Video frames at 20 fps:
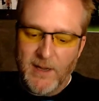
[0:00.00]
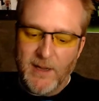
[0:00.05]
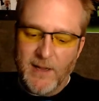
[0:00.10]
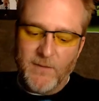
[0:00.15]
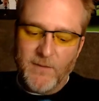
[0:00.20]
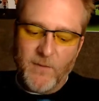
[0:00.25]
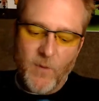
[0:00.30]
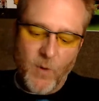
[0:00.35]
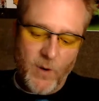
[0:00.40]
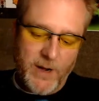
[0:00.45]

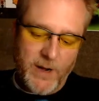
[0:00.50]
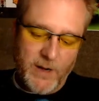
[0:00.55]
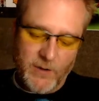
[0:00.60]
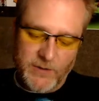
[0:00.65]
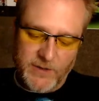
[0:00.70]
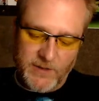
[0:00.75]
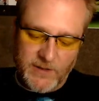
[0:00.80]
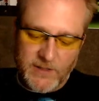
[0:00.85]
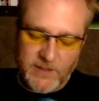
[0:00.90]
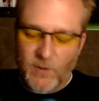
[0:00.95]
for Heroes
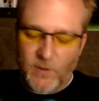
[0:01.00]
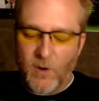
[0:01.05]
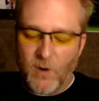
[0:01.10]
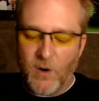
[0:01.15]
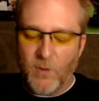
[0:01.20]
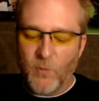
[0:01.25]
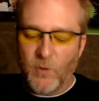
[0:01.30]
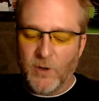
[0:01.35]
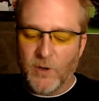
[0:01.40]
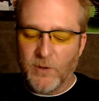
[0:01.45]
of the
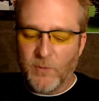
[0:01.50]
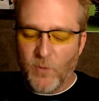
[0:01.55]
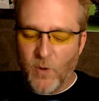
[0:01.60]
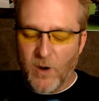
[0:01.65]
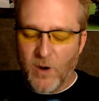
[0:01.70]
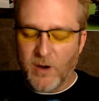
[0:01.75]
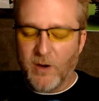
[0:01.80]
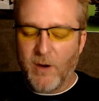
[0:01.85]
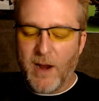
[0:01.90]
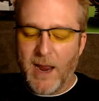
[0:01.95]
Storm, World of
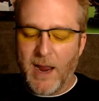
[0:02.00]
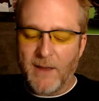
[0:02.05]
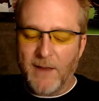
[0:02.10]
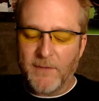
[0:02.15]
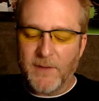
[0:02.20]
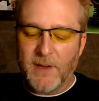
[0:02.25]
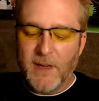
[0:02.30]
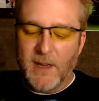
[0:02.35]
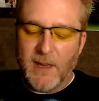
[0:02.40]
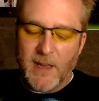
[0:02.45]
Warcraft,
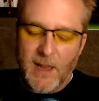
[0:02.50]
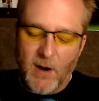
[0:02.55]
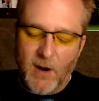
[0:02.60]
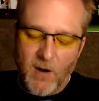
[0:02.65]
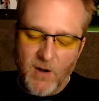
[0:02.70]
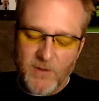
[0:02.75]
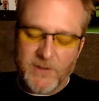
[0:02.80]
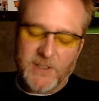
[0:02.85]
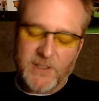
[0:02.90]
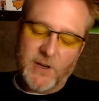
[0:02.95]

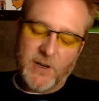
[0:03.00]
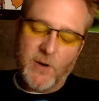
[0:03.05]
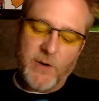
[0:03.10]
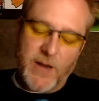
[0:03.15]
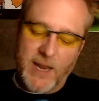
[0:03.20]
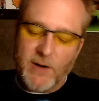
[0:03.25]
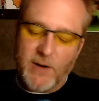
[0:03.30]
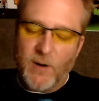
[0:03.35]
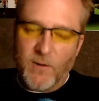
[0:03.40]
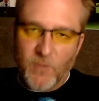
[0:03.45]
Hearthstone,
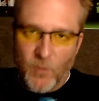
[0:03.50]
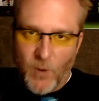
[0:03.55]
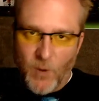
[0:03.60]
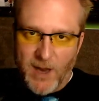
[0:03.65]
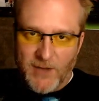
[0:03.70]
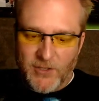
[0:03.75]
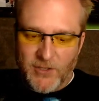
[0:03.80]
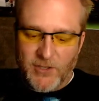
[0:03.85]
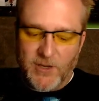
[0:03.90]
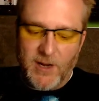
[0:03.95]
and
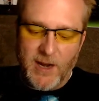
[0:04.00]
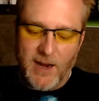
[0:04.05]
Overwatch.